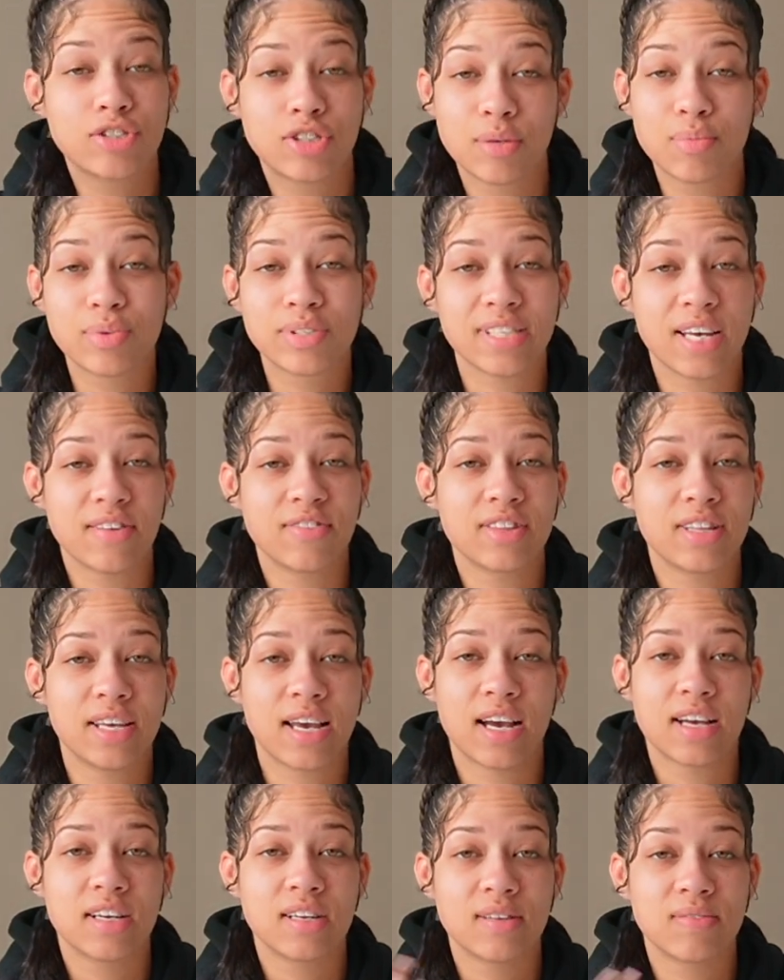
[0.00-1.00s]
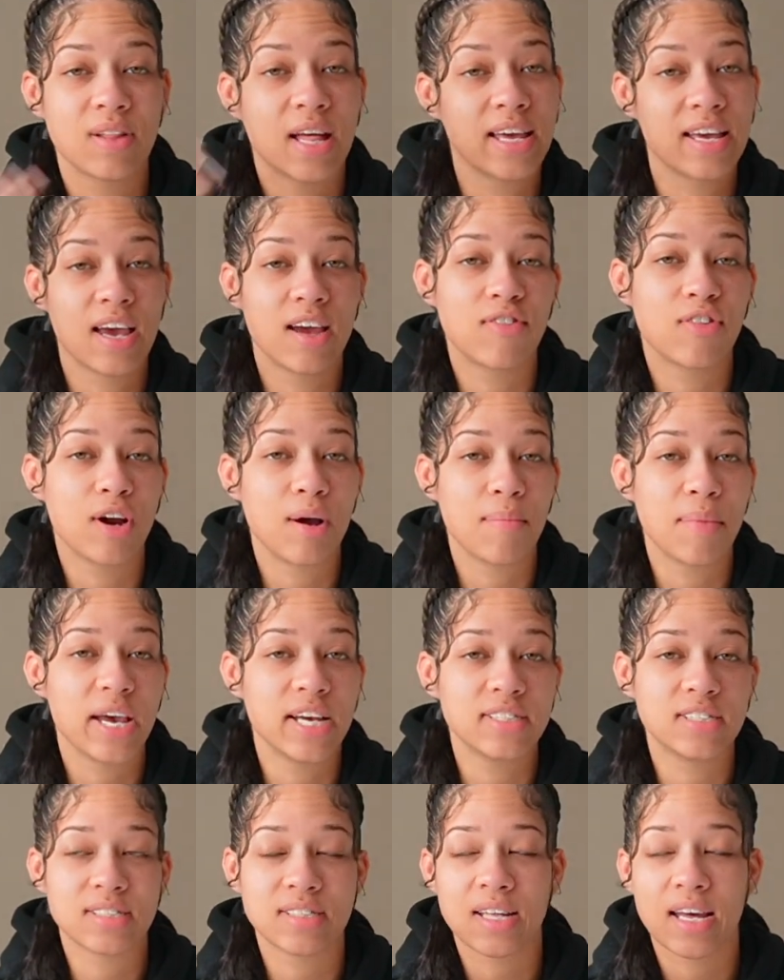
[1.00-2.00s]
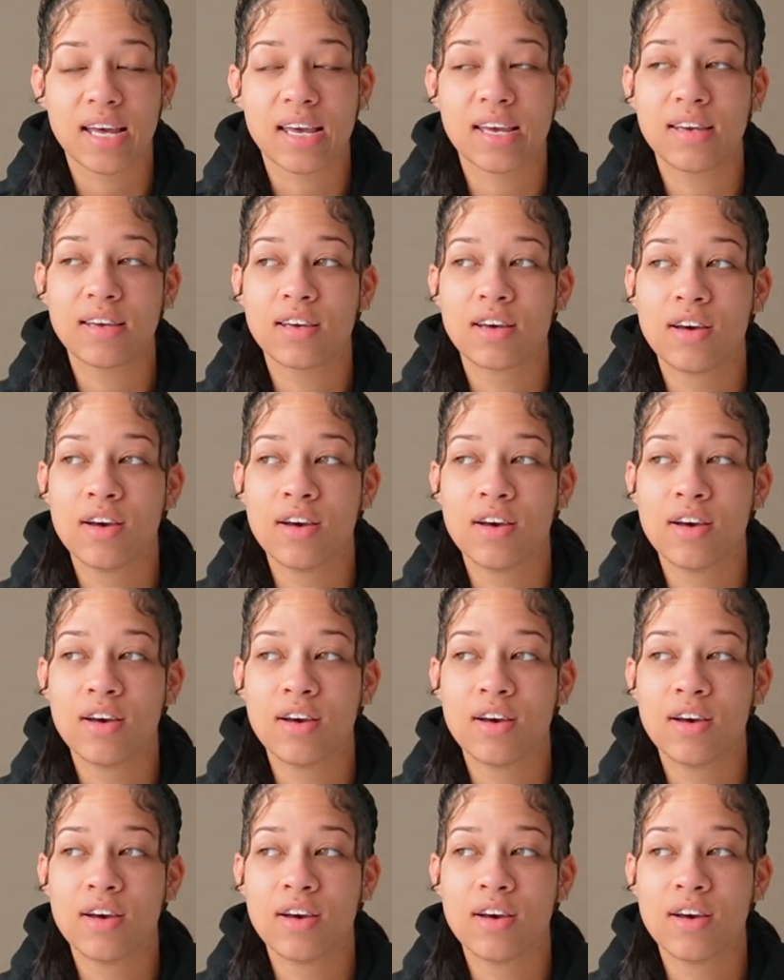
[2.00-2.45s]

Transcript: trip was everything I could have like ever imagined. Like,